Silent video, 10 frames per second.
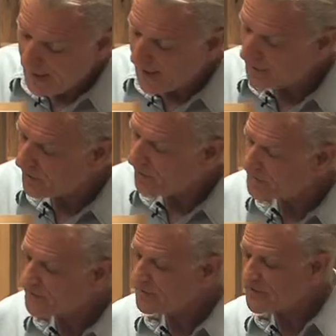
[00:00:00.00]
and
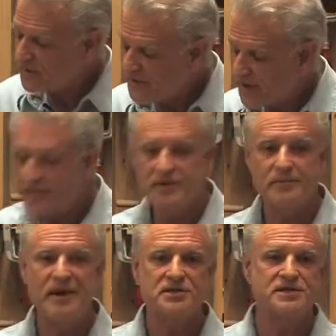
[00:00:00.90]
also some of the other
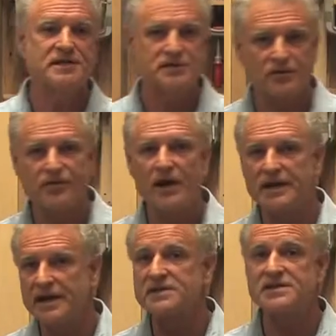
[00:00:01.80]
dimensions that you'll find
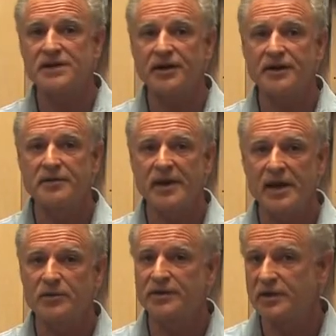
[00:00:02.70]
necessary to be
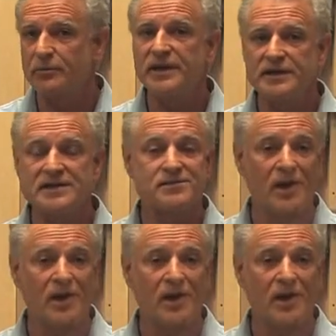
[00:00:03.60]
able to complete this